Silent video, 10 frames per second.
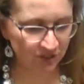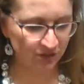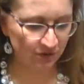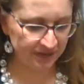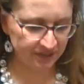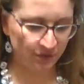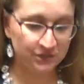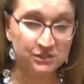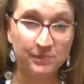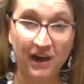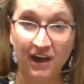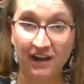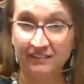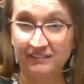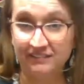turquoise or
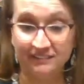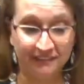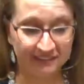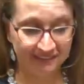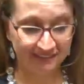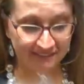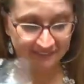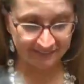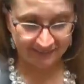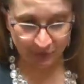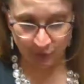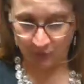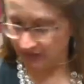spa. Who